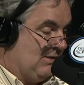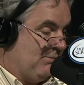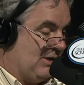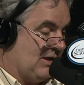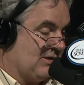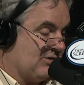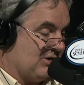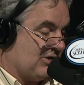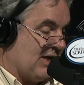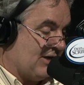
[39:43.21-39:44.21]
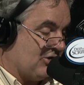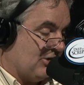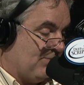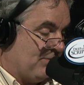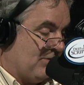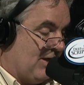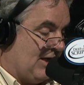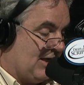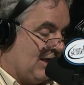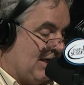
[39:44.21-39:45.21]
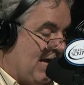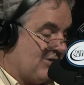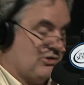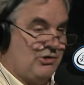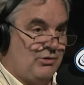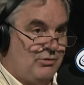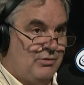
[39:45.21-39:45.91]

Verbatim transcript: because the section that it connects to,